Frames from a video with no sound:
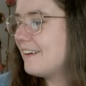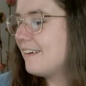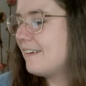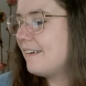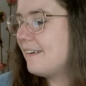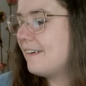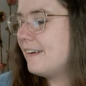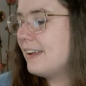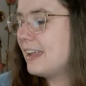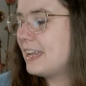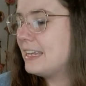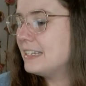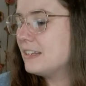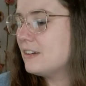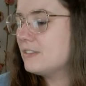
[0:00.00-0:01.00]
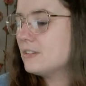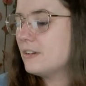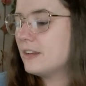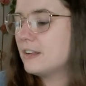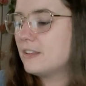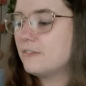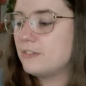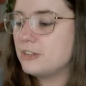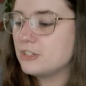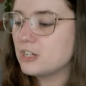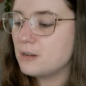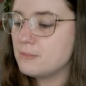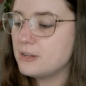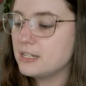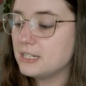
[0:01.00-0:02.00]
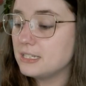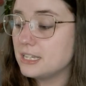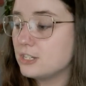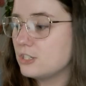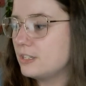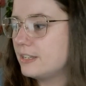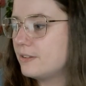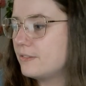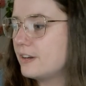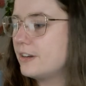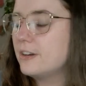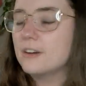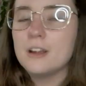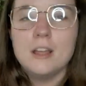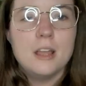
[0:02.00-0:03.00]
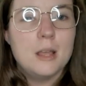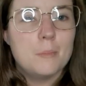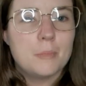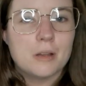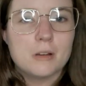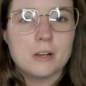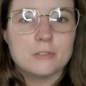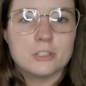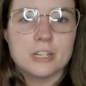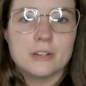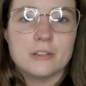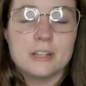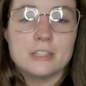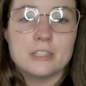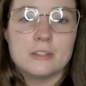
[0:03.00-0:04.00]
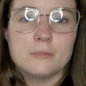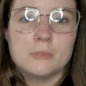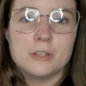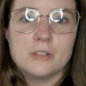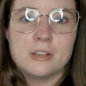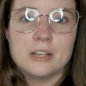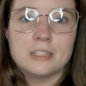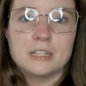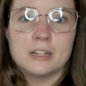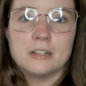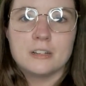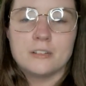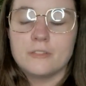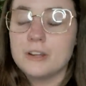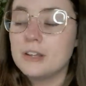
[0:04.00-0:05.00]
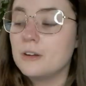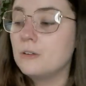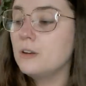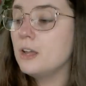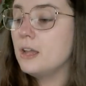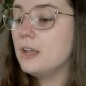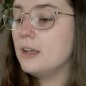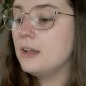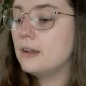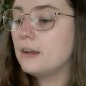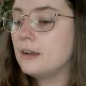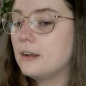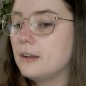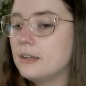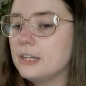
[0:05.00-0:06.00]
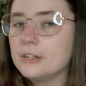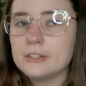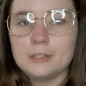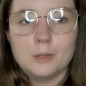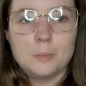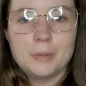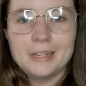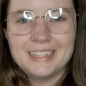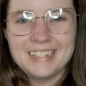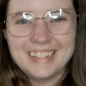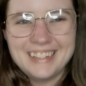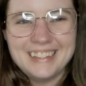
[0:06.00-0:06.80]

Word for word: And I also got another finished object. It's actually laying right here, but I'll share that with you guys in another video here in a little bit.